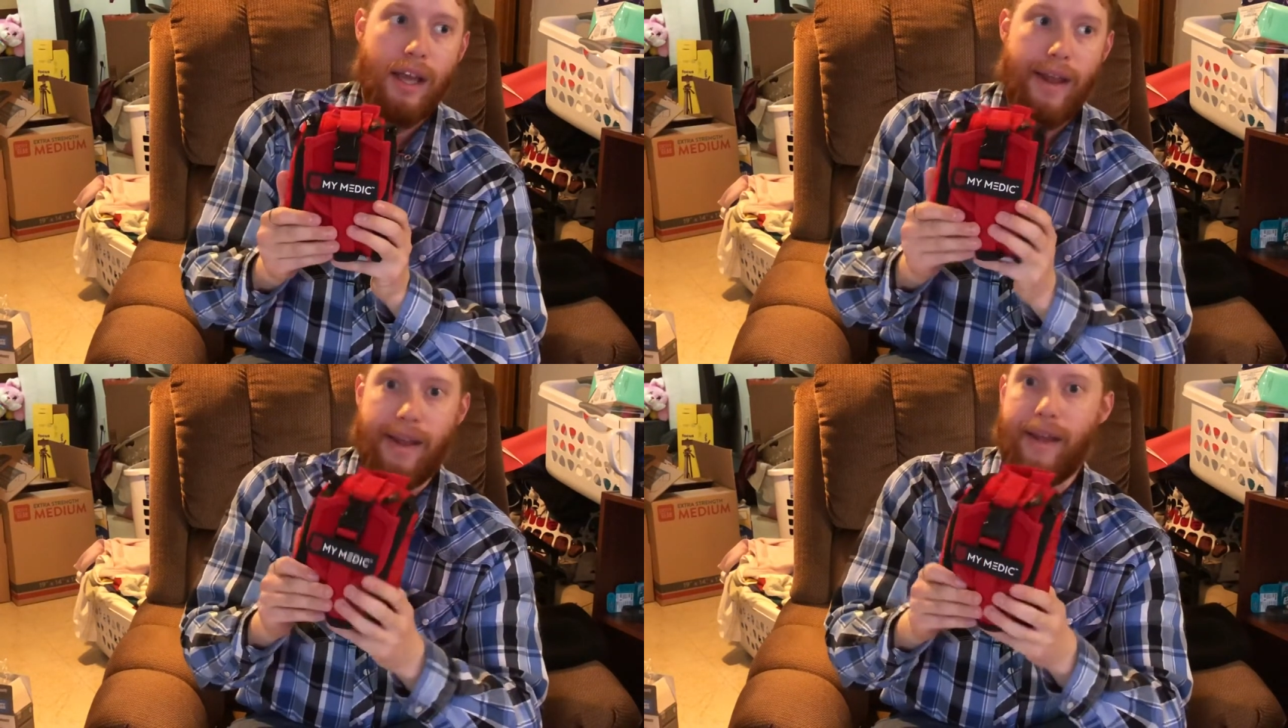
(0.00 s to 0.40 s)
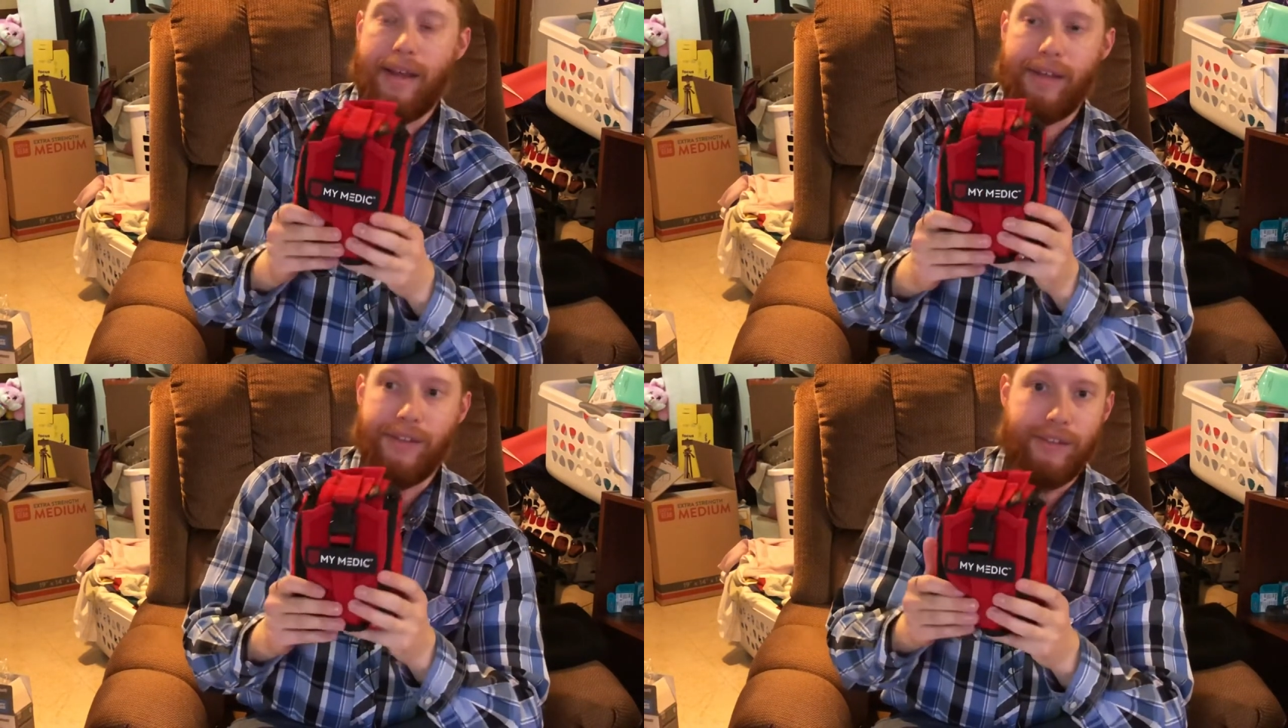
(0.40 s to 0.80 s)

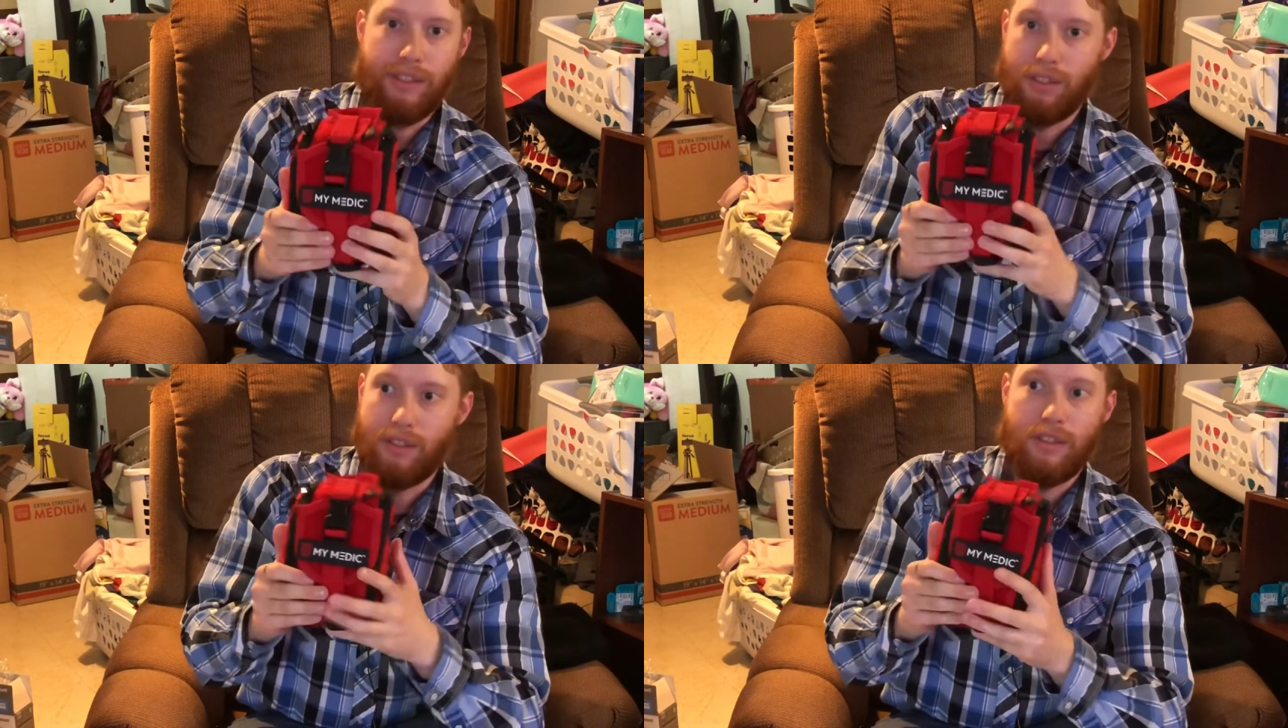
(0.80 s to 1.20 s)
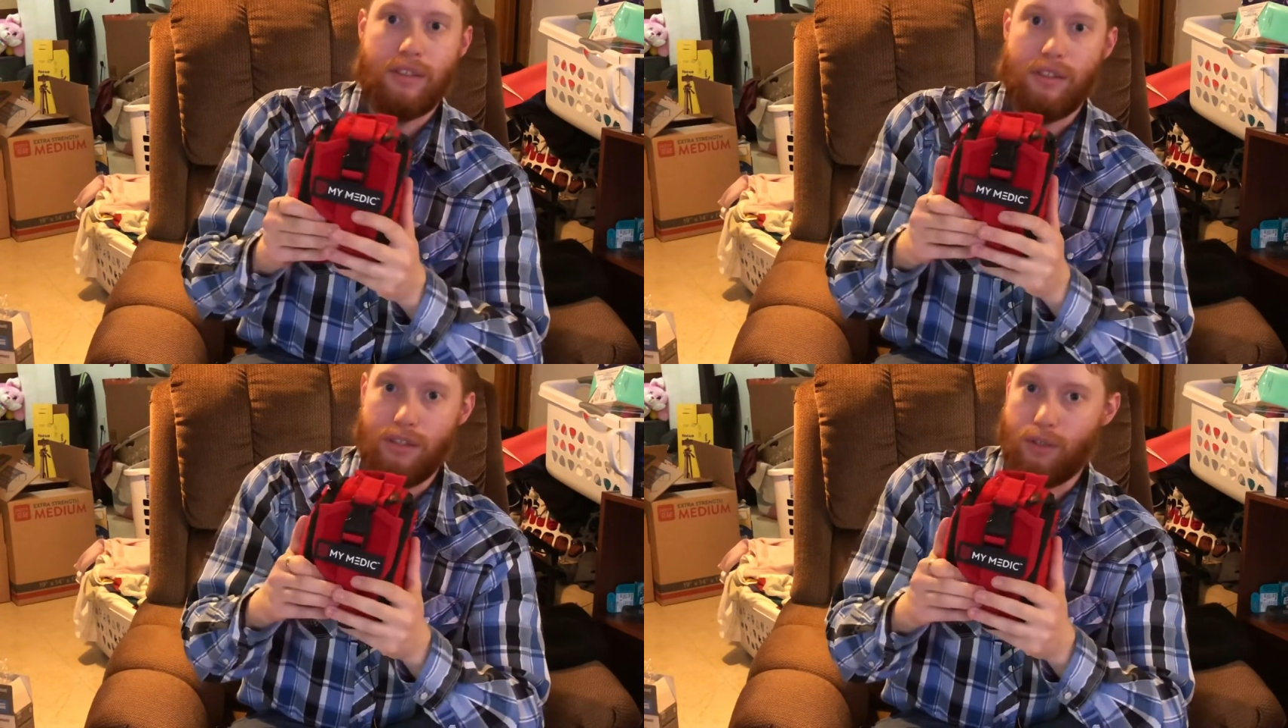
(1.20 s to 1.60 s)
and
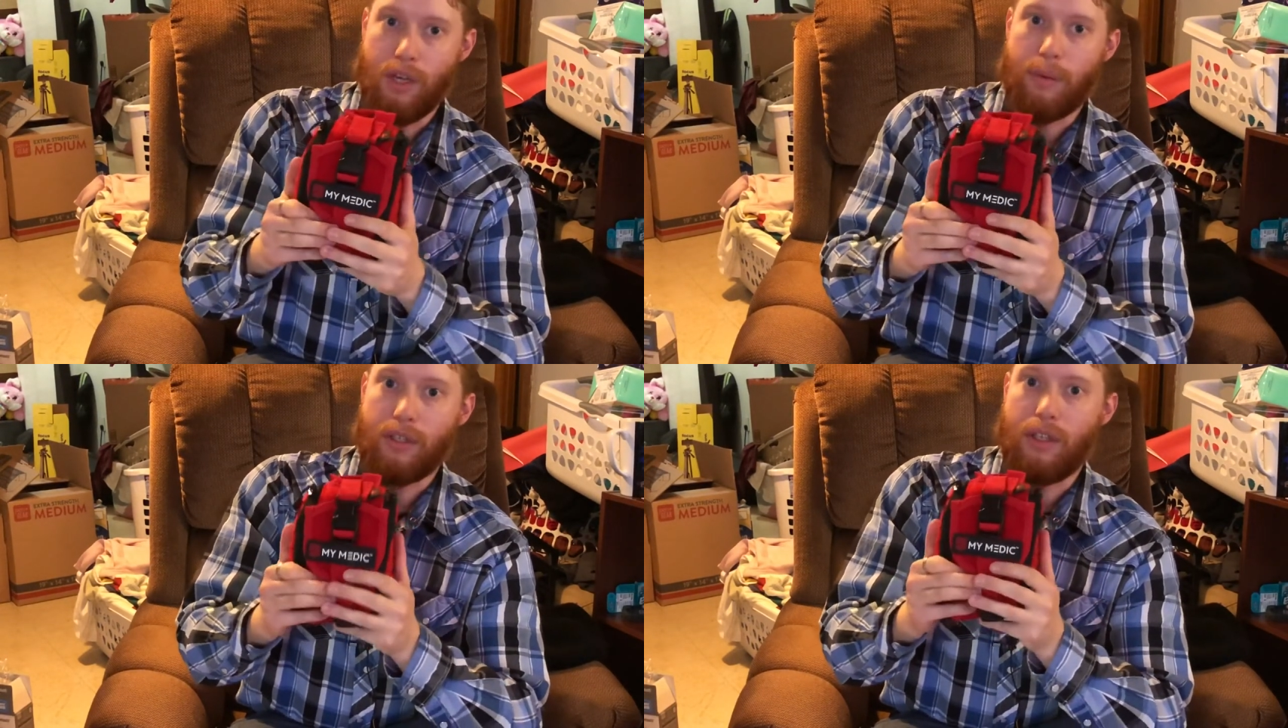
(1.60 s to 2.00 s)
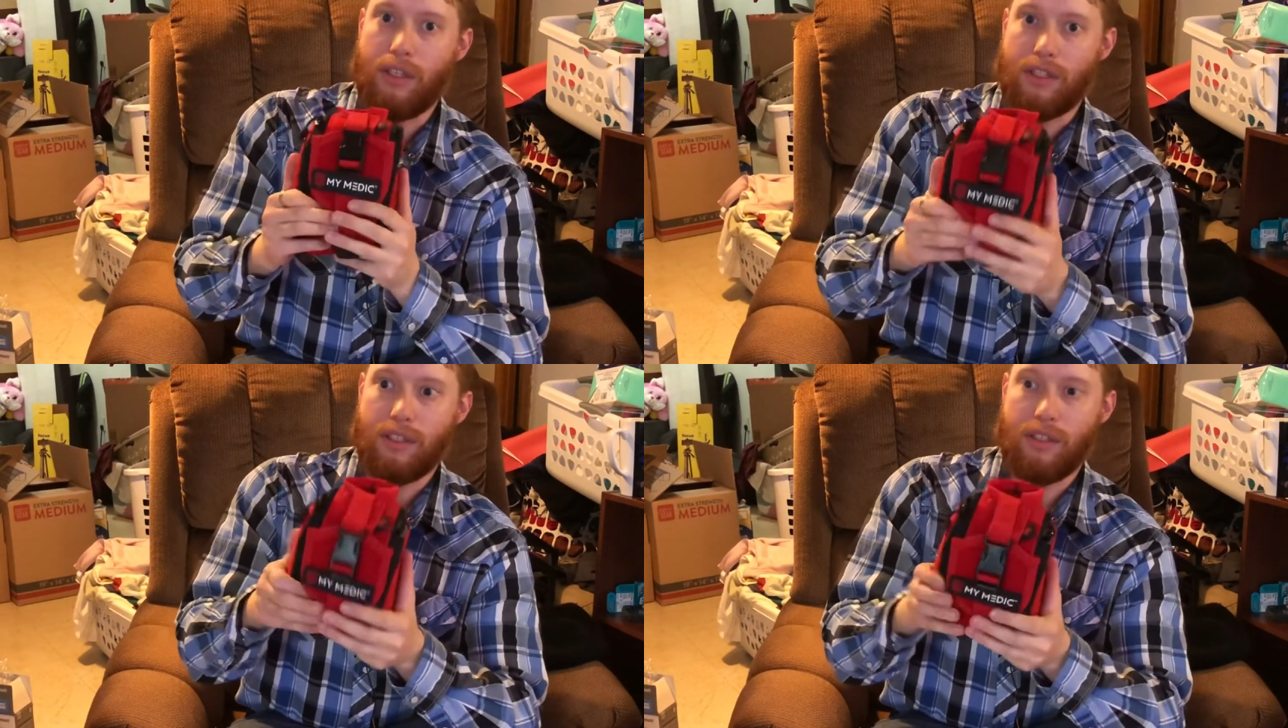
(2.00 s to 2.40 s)
you come
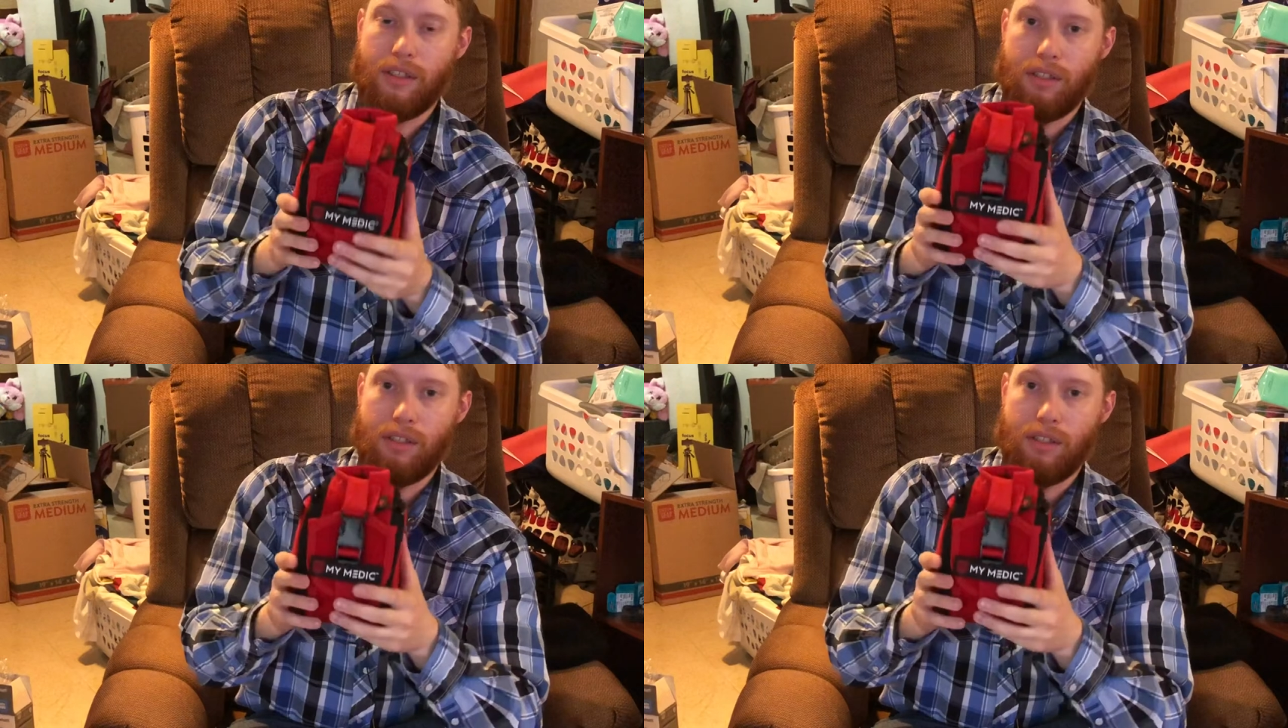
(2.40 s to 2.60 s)
across